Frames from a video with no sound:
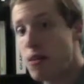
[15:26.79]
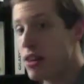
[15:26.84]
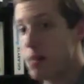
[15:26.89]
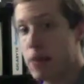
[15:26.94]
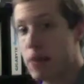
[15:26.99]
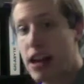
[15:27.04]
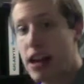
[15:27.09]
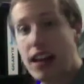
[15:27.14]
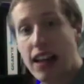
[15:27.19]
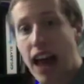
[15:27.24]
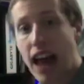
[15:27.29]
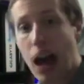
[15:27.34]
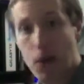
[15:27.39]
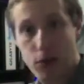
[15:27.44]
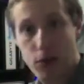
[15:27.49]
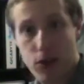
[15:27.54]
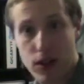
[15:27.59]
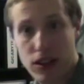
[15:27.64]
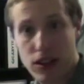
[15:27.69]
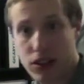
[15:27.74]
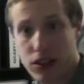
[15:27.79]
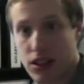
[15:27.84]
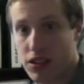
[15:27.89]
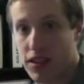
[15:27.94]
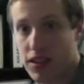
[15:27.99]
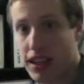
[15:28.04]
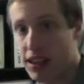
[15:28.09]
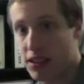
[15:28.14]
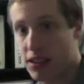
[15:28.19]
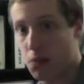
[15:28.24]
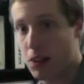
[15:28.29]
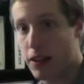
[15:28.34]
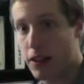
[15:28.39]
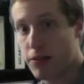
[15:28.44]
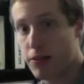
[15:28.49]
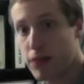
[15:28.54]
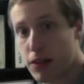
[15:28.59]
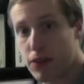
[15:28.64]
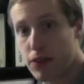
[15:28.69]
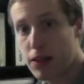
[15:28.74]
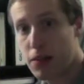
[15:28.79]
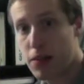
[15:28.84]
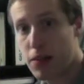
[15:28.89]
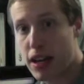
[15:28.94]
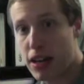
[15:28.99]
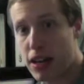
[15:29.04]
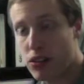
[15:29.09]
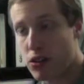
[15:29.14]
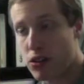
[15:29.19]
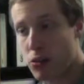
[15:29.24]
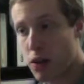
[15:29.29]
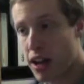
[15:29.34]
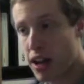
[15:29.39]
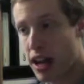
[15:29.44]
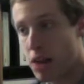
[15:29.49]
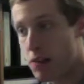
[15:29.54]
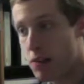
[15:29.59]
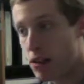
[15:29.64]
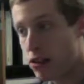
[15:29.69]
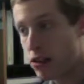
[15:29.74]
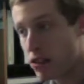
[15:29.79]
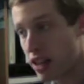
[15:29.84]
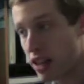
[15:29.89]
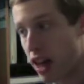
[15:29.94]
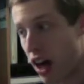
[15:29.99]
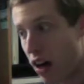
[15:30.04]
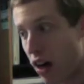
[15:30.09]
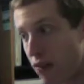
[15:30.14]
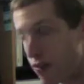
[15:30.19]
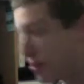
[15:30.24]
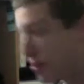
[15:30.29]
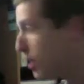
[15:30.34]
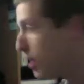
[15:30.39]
The Mail app, for instance, takes up like 50 megs of RAM itself.